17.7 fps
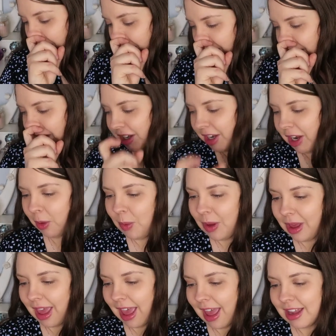So now
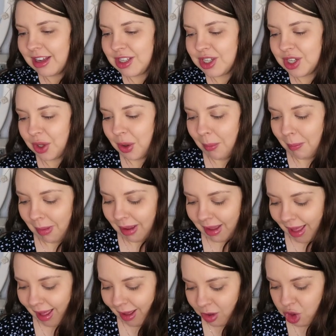we get into my
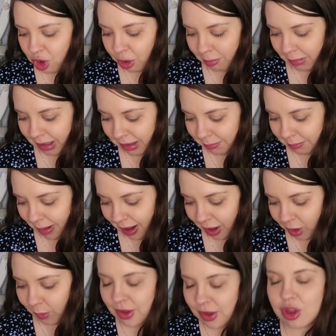actual main
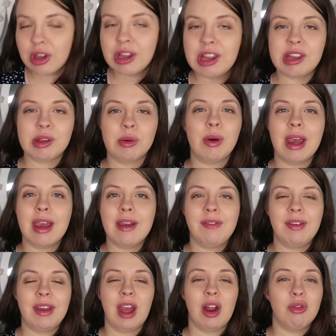bag, which is so
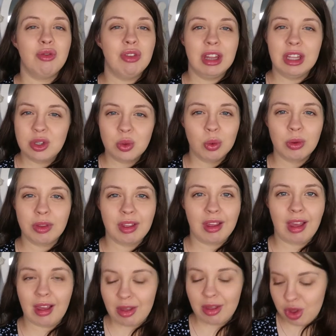heavy I really don't
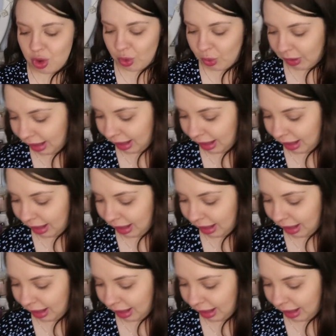think I can show you